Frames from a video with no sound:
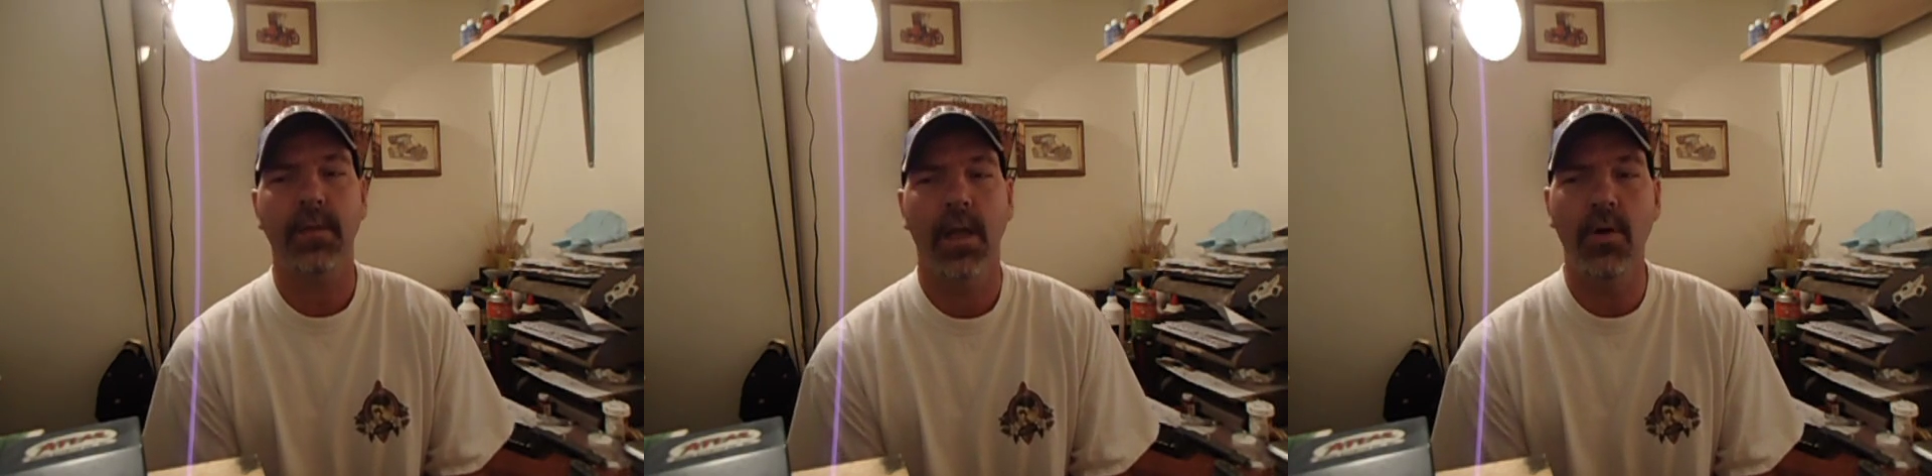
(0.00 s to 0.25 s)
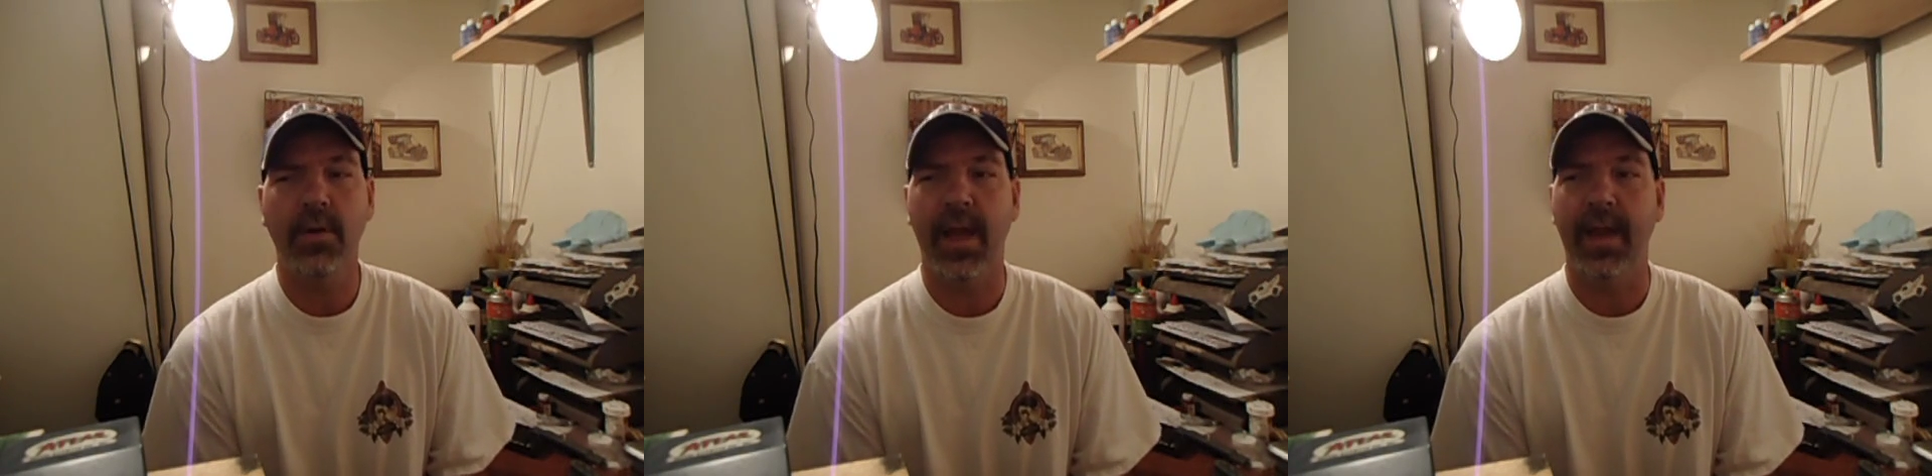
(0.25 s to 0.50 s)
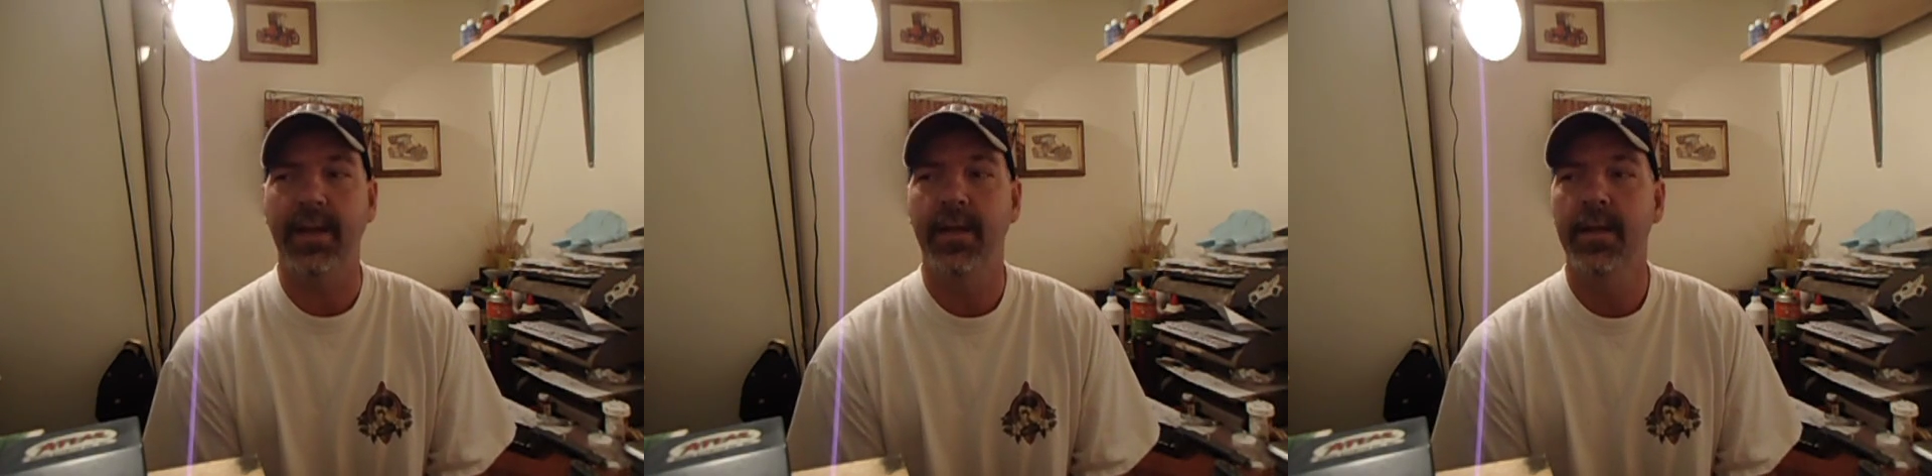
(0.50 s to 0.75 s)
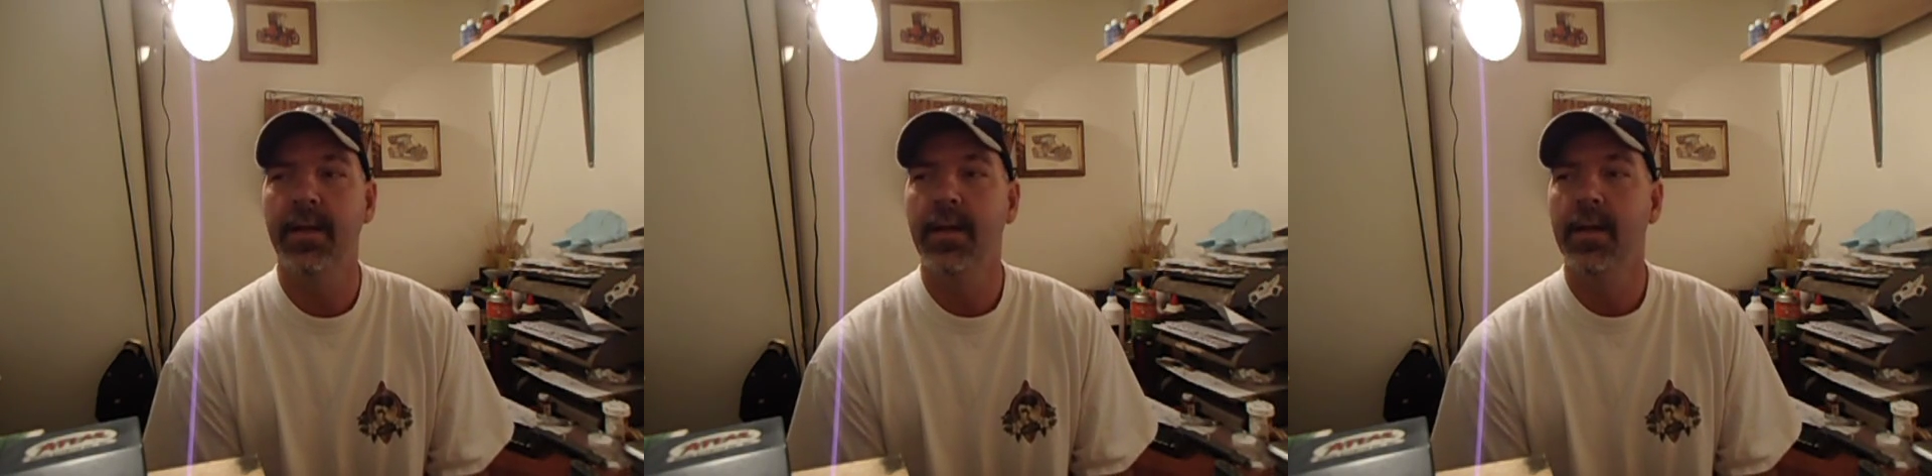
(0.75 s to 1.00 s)
Okay,
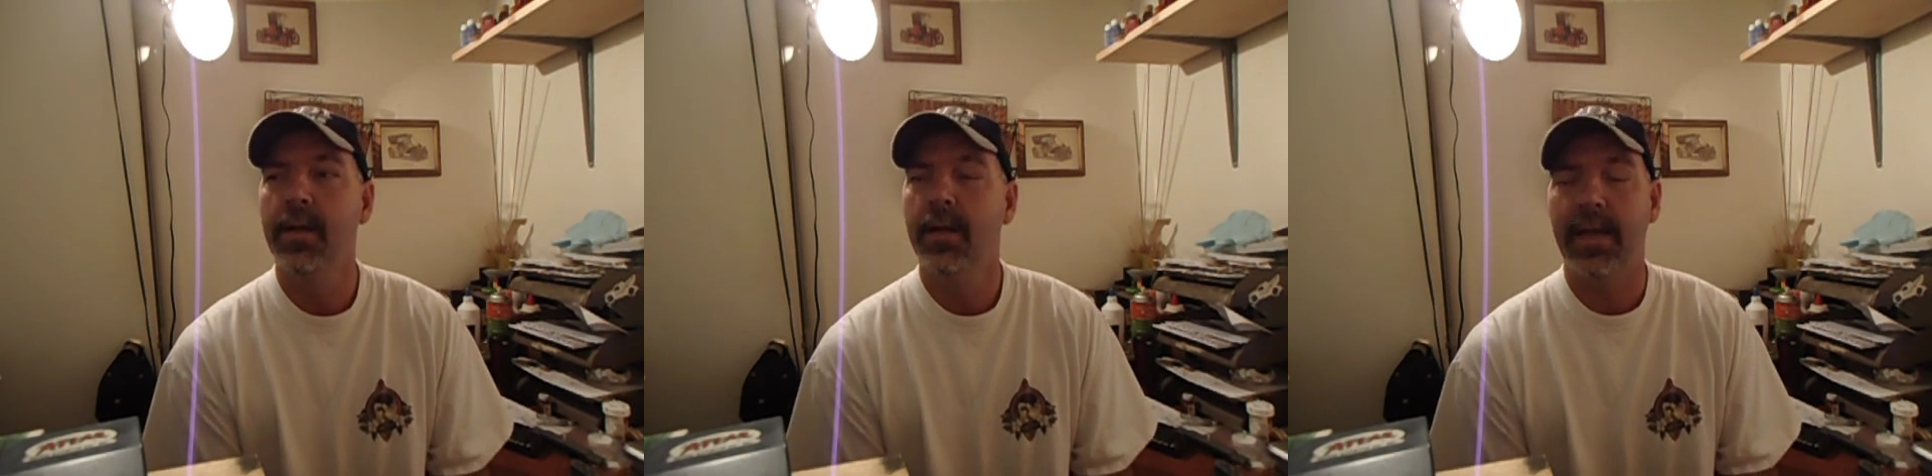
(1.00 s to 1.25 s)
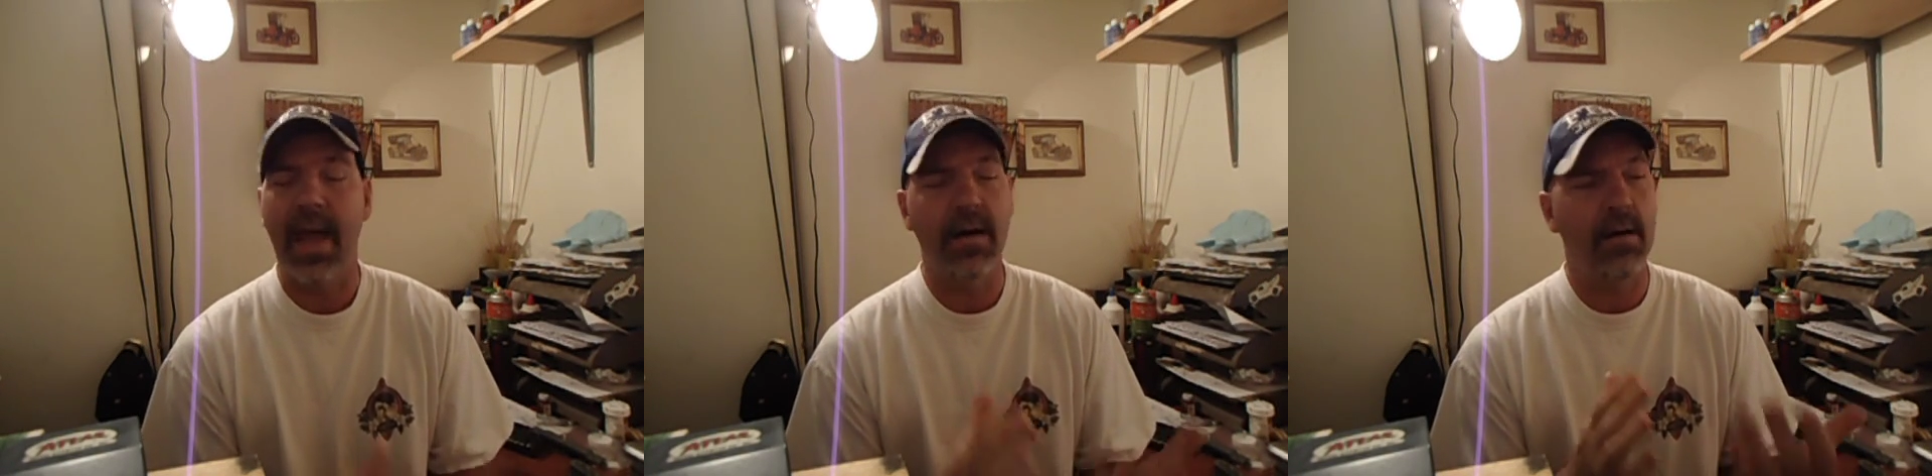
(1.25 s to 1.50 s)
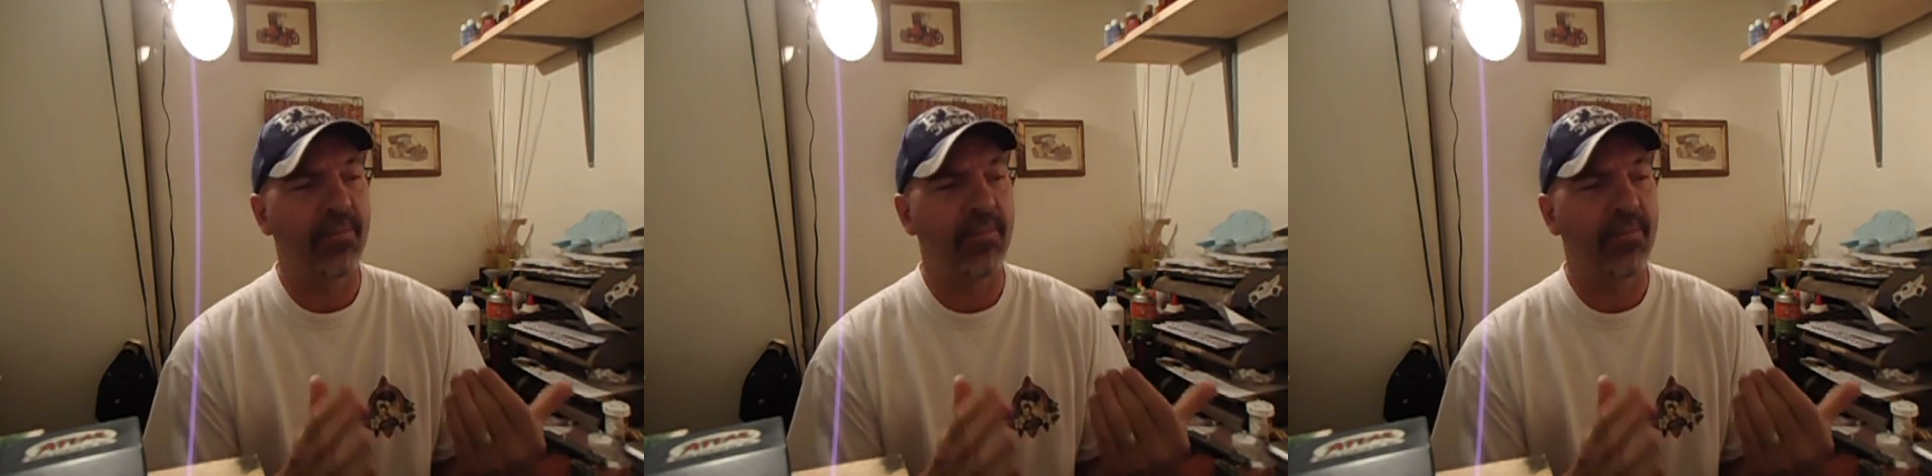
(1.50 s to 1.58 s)
now